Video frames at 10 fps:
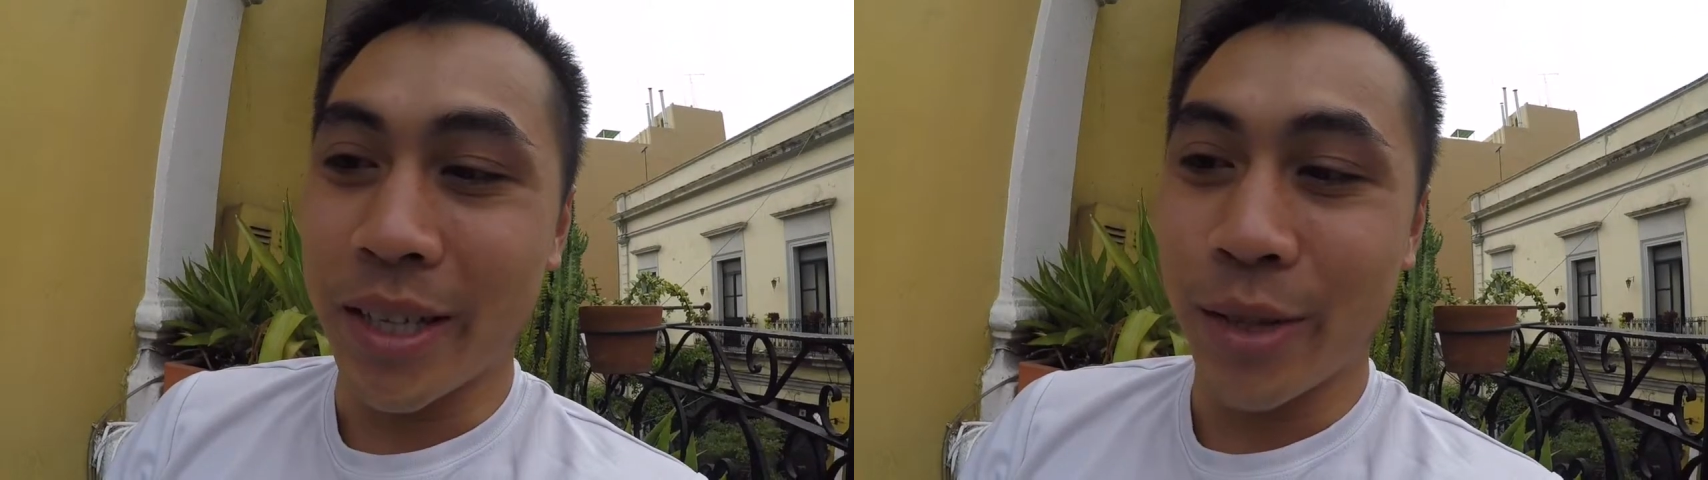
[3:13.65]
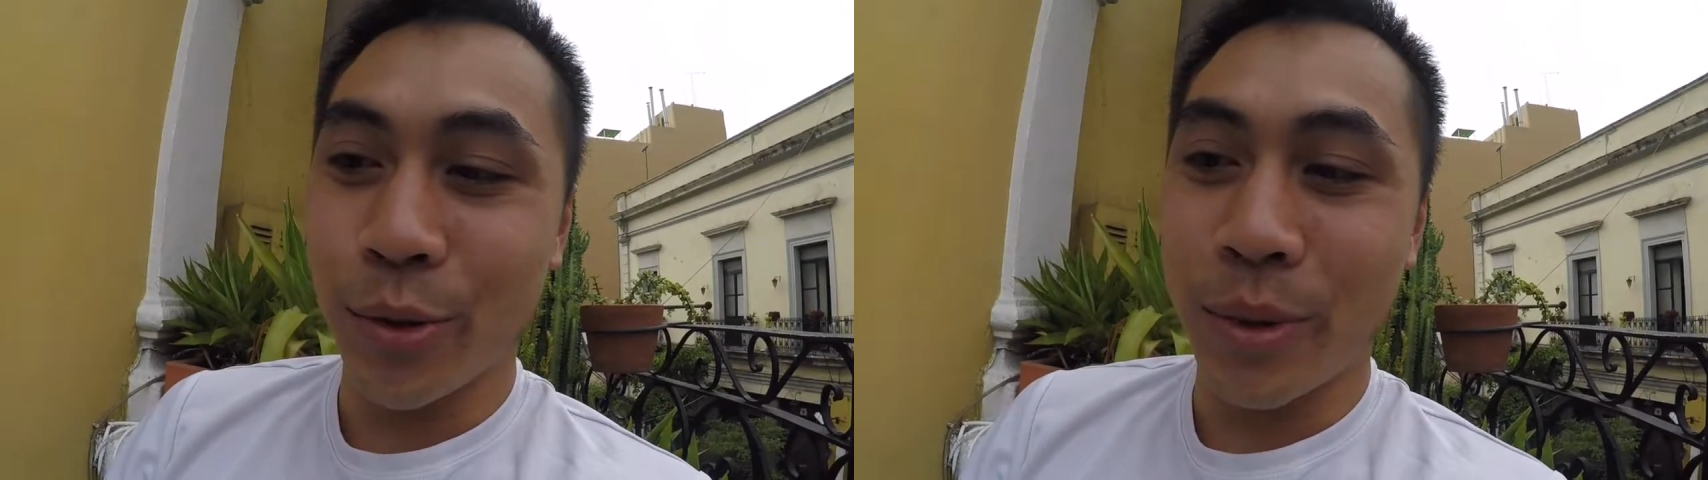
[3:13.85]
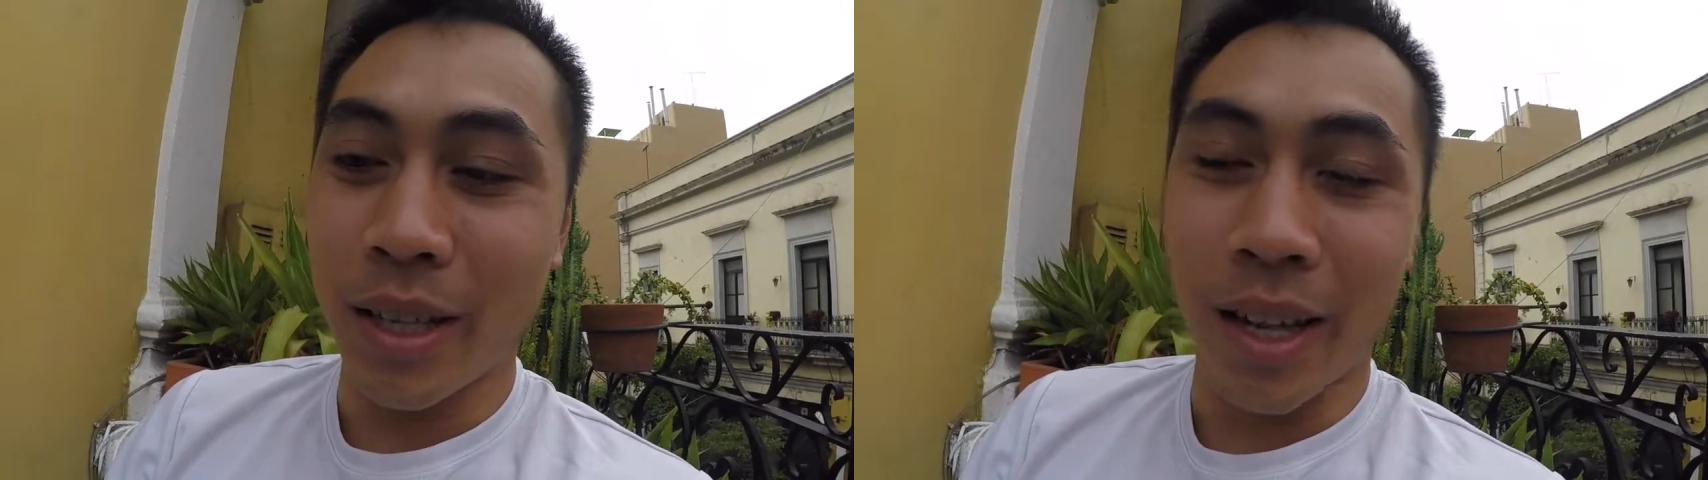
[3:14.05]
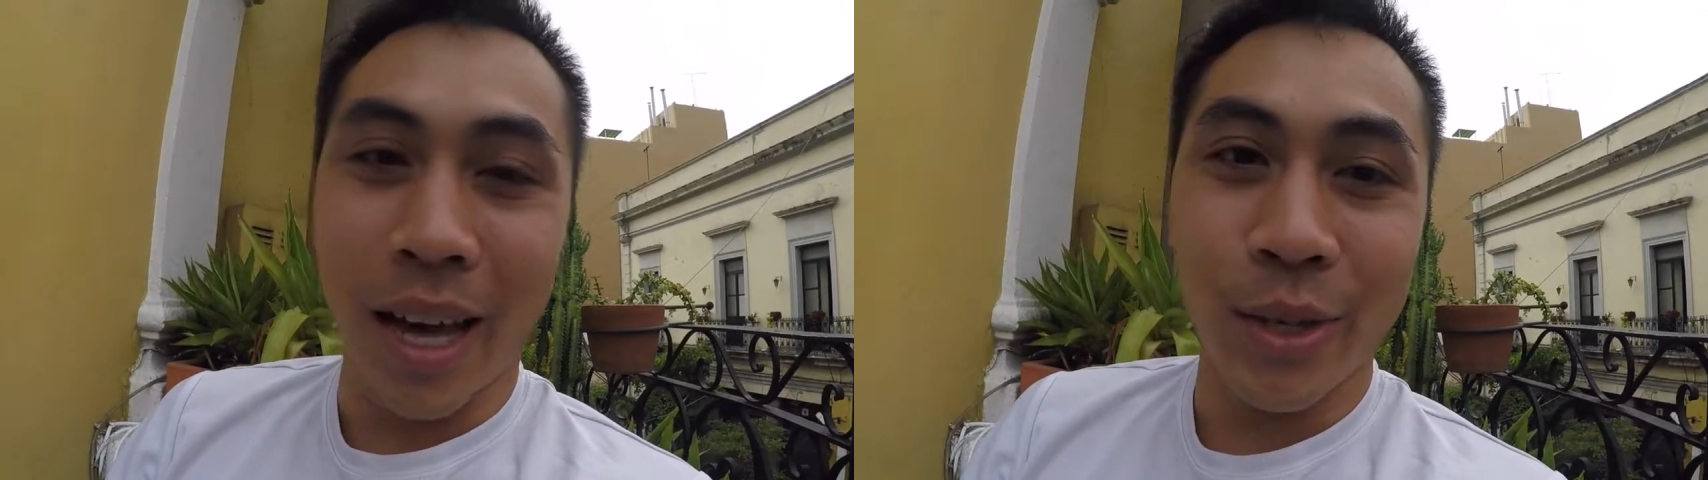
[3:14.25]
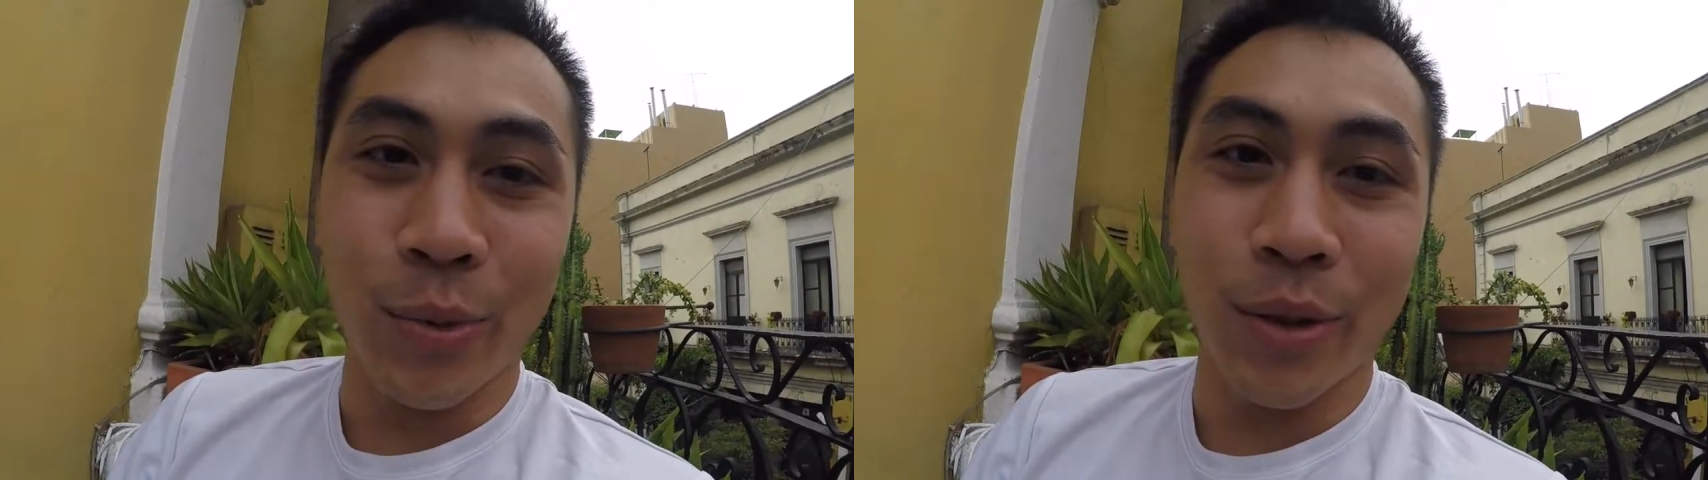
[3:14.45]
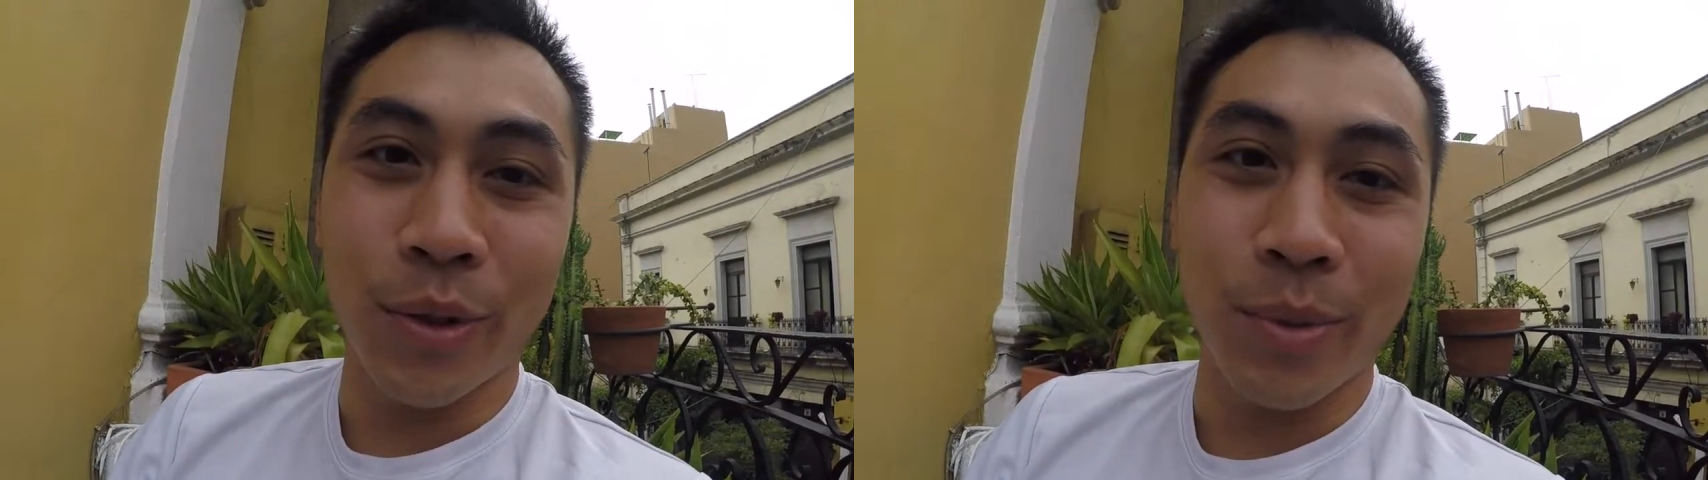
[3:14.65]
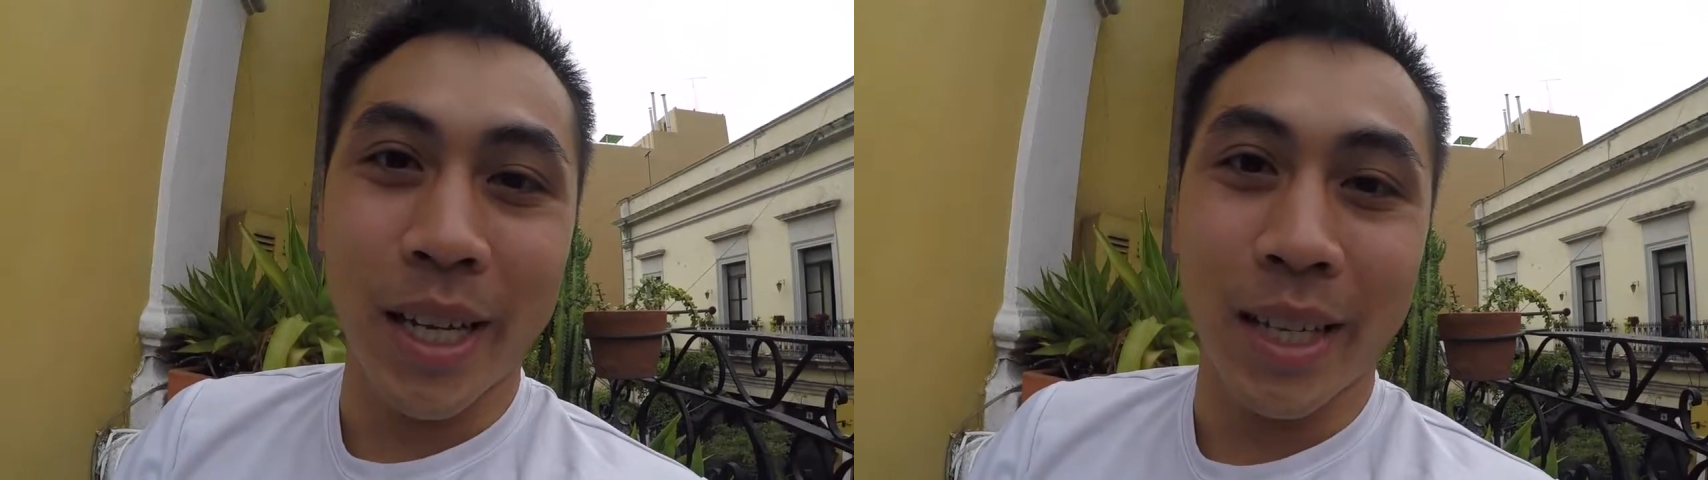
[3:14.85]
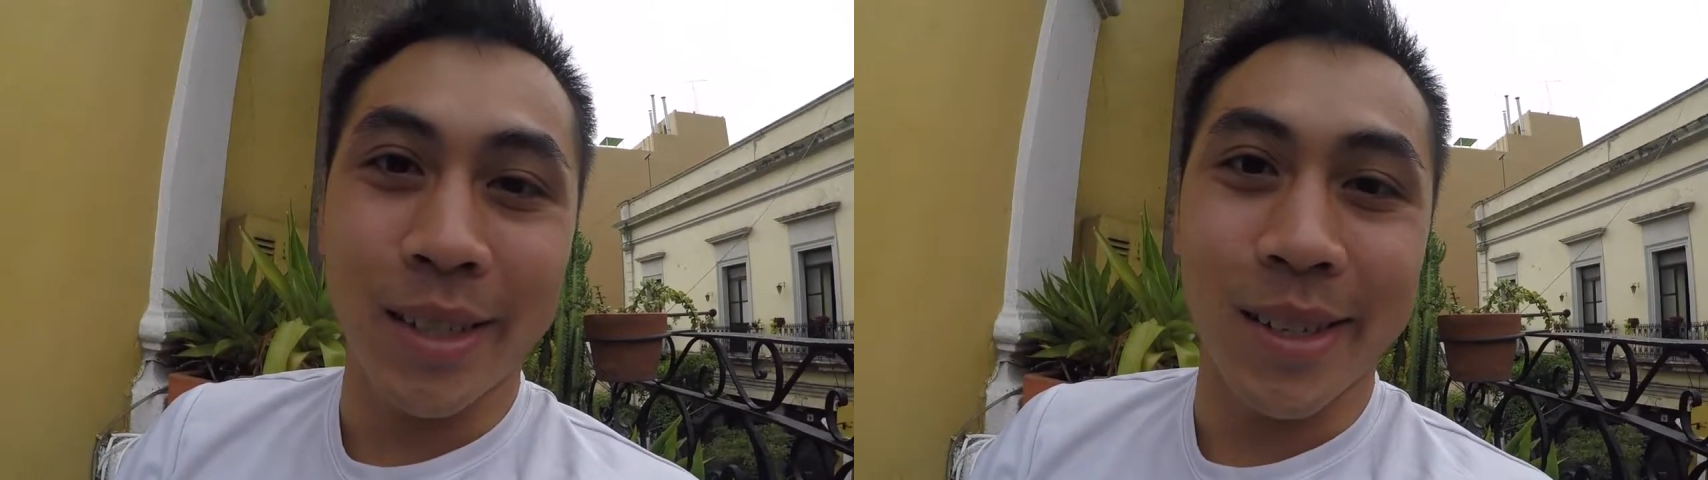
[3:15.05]
This will be the last one from
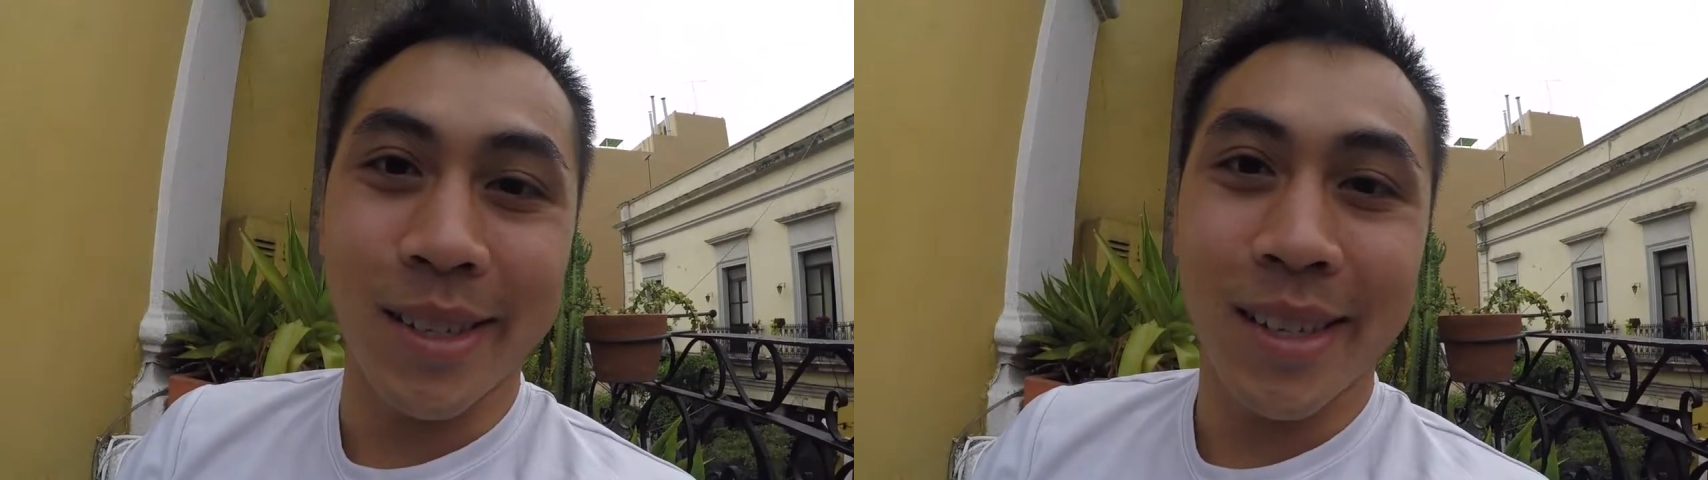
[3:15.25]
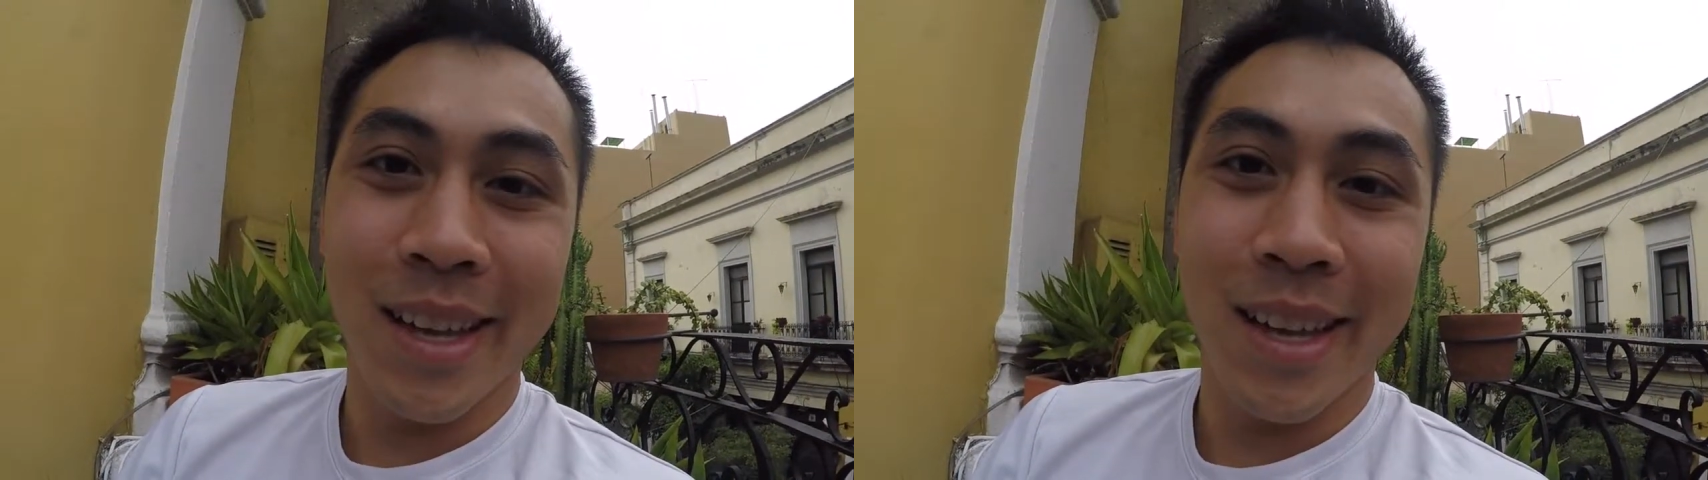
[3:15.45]
Texas.